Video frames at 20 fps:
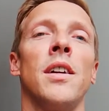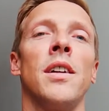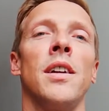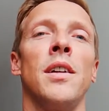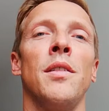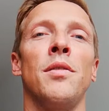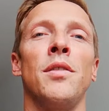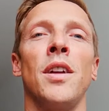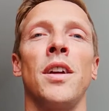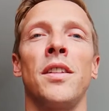
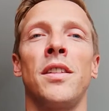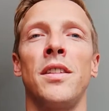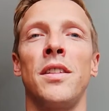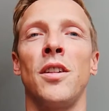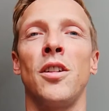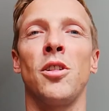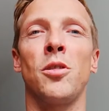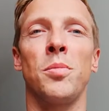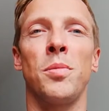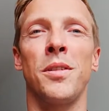if not
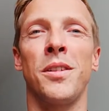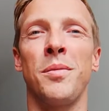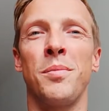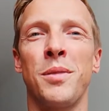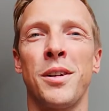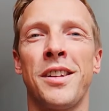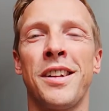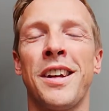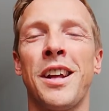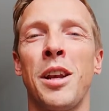those
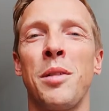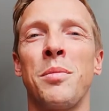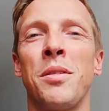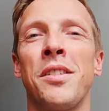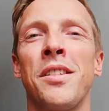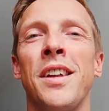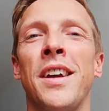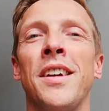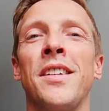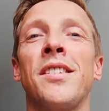particular
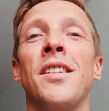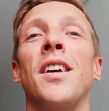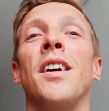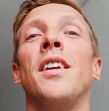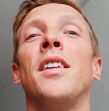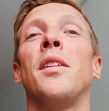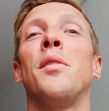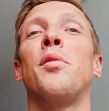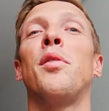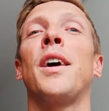mistakes,
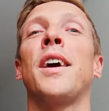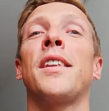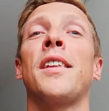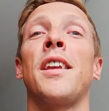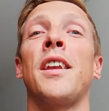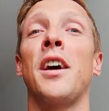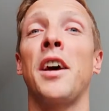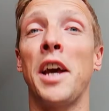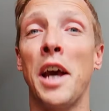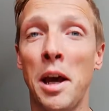the fact
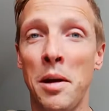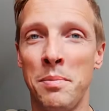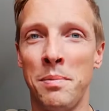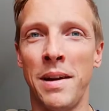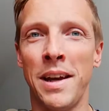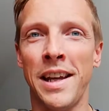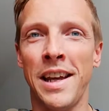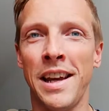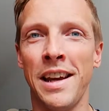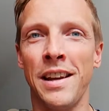that I am
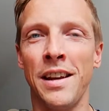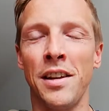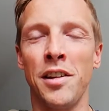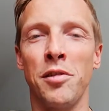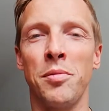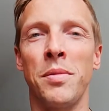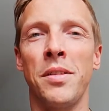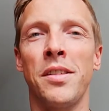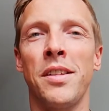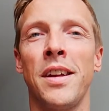making a lot
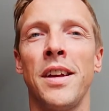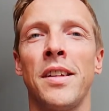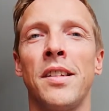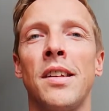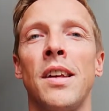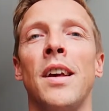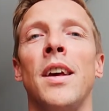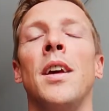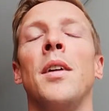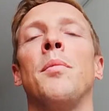of mistakes.
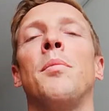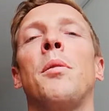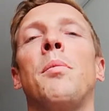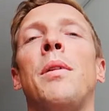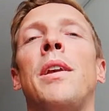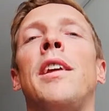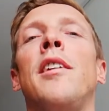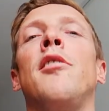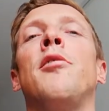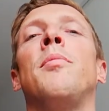But
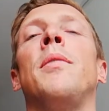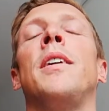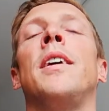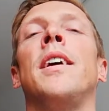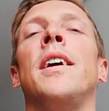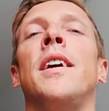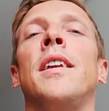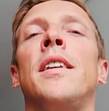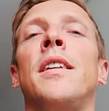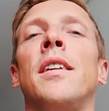believe me,
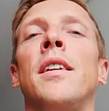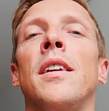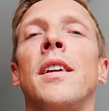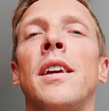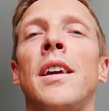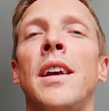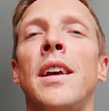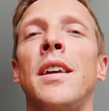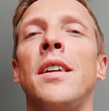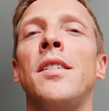it
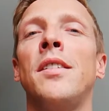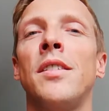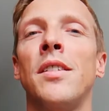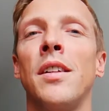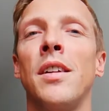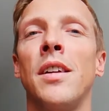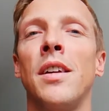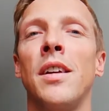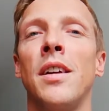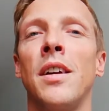is
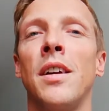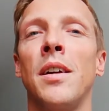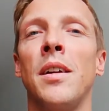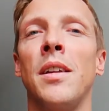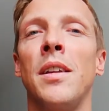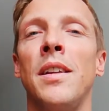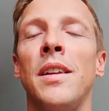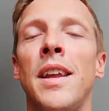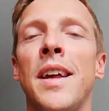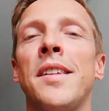a
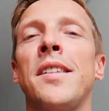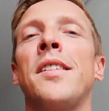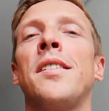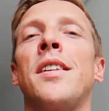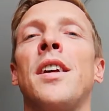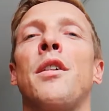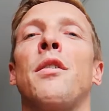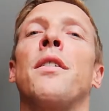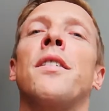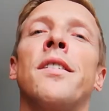
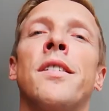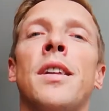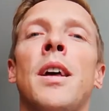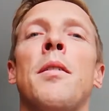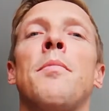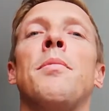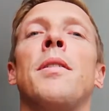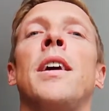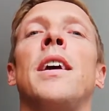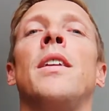necessary
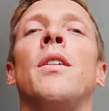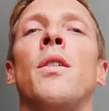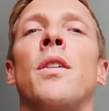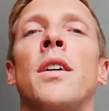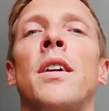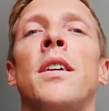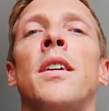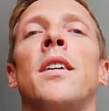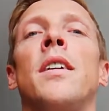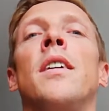step in
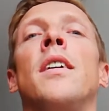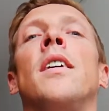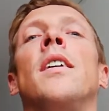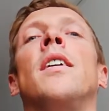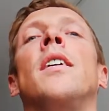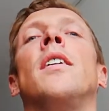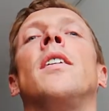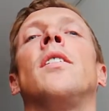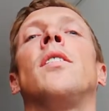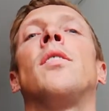order
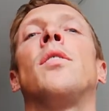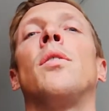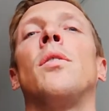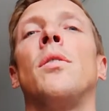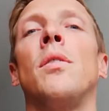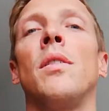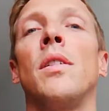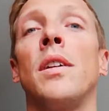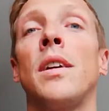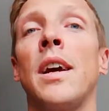
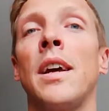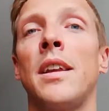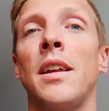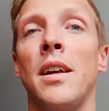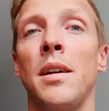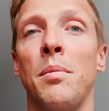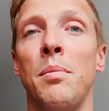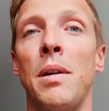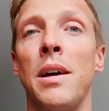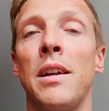to get
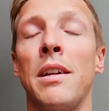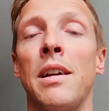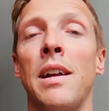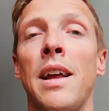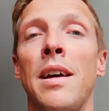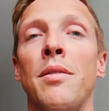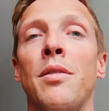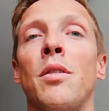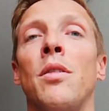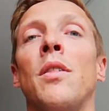a better
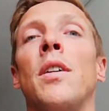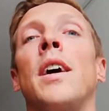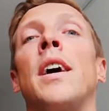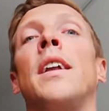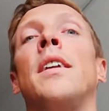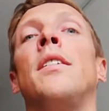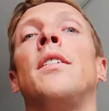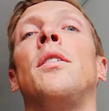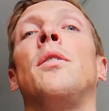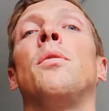level,
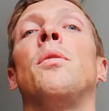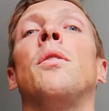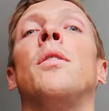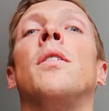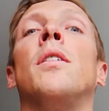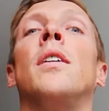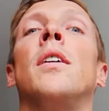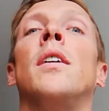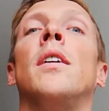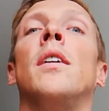and you will